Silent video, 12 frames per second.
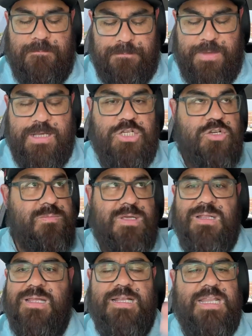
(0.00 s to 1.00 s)
it should
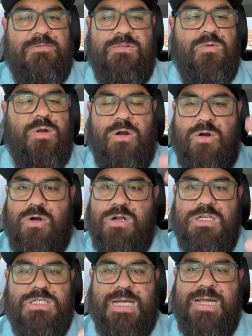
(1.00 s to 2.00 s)
be linked everywhere, or
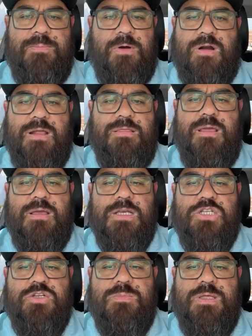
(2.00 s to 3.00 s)
on the sidebar. I think it
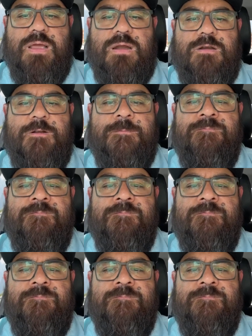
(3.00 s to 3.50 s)
should be there.